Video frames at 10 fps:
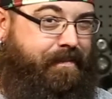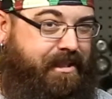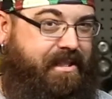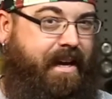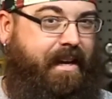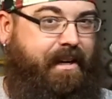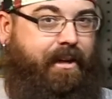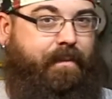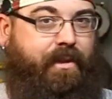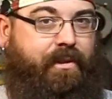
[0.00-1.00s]
decided
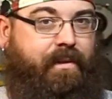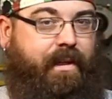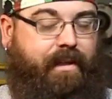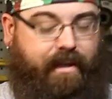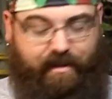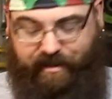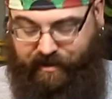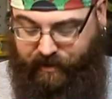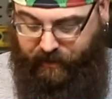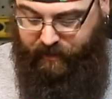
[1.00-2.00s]
how I'm going to do that yet,
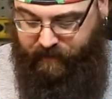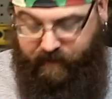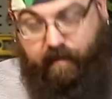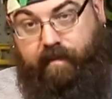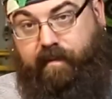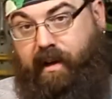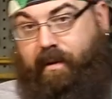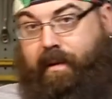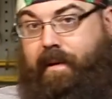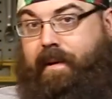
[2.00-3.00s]
so
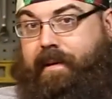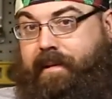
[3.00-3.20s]
follow along